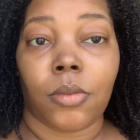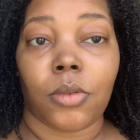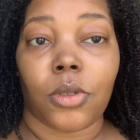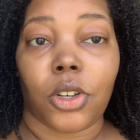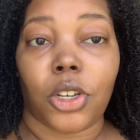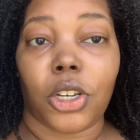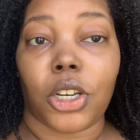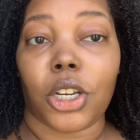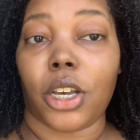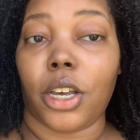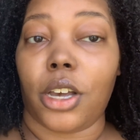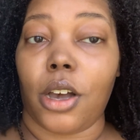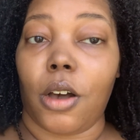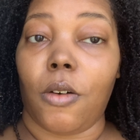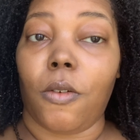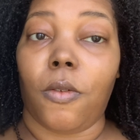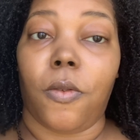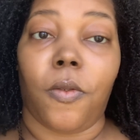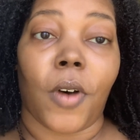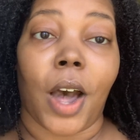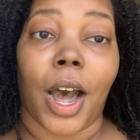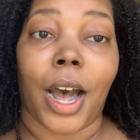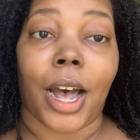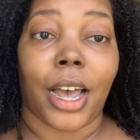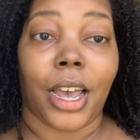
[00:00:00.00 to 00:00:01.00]
to go
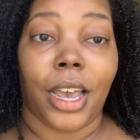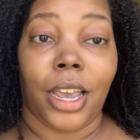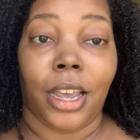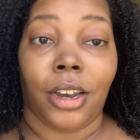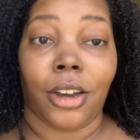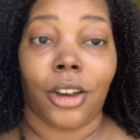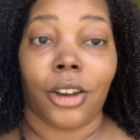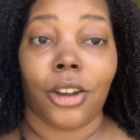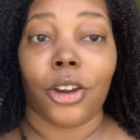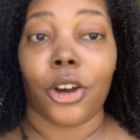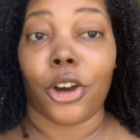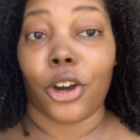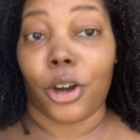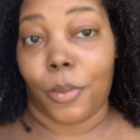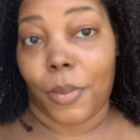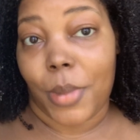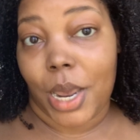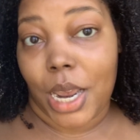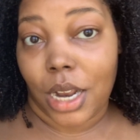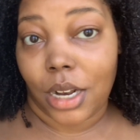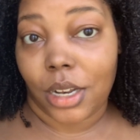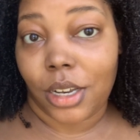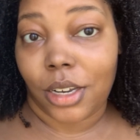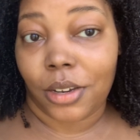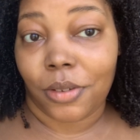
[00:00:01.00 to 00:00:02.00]
find her
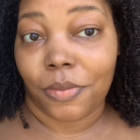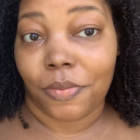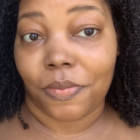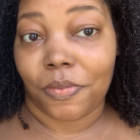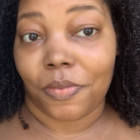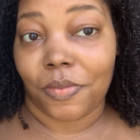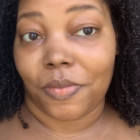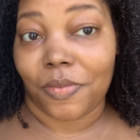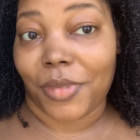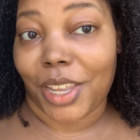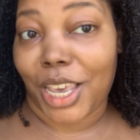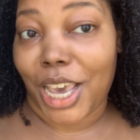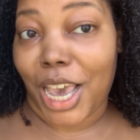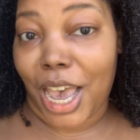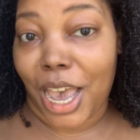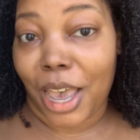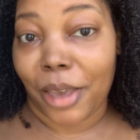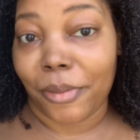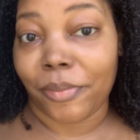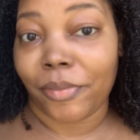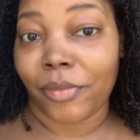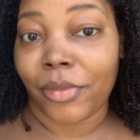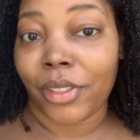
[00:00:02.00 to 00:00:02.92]
mate, okay?